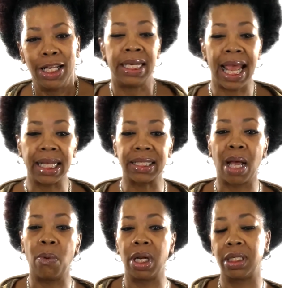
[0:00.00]
Next,
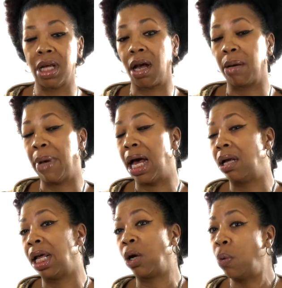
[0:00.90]
I want to talk
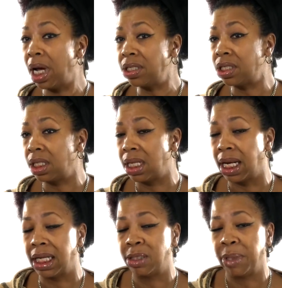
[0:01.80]
about a question
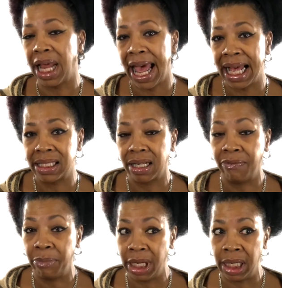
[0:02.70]
that has been asked
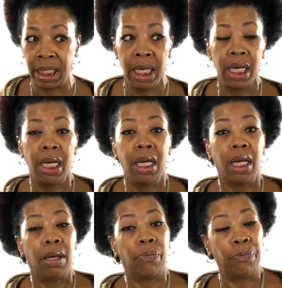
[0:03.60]
of me
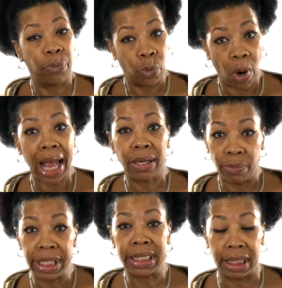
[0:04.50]
quite
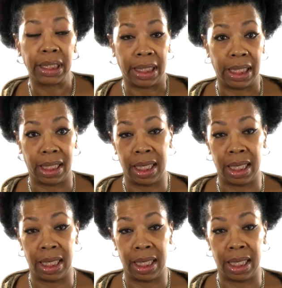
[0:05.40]
recently.